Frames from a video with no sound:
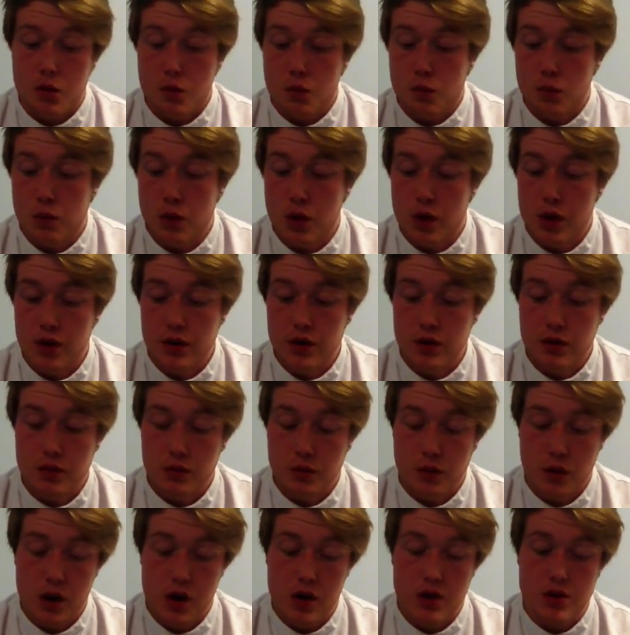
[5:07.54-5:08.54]
One
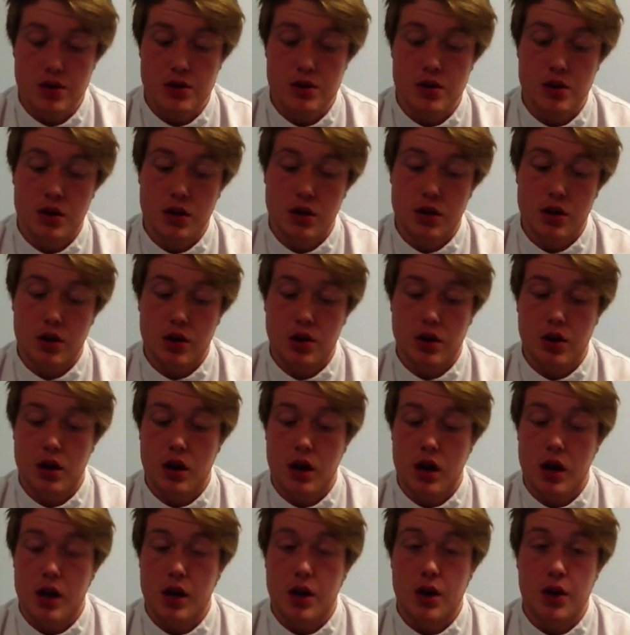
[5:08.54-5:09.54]
was
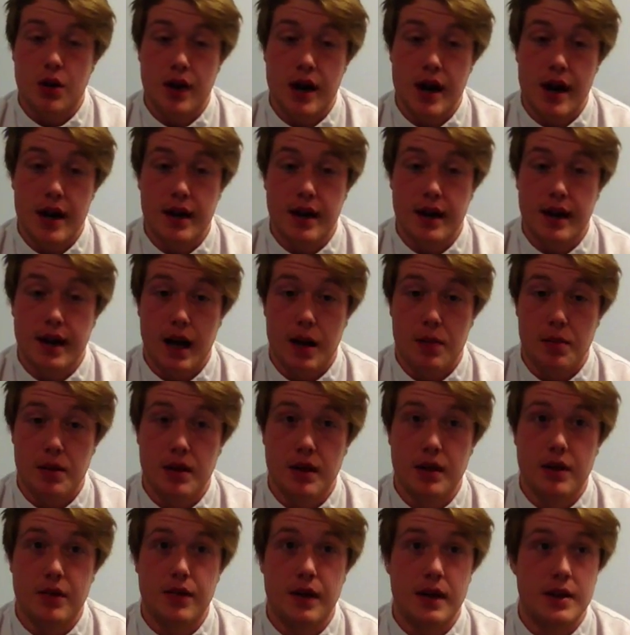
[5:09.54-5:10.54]
creating a gap in the
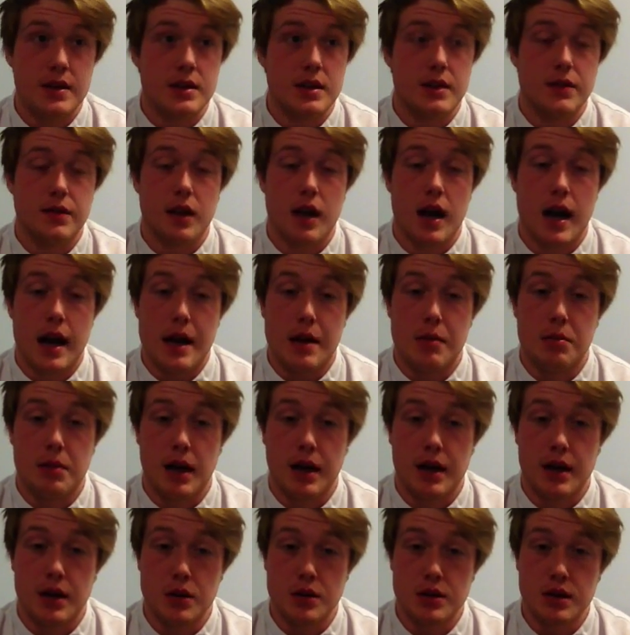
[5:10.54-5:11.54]
defensive line by
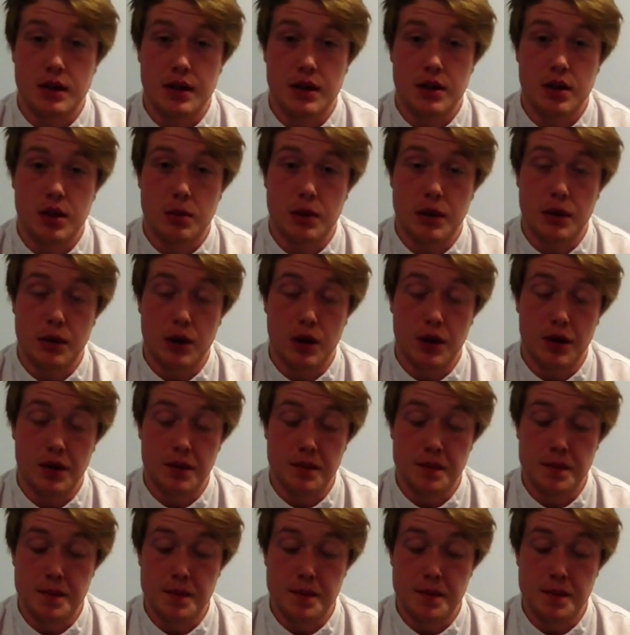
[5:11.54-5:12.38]
using a dummy run.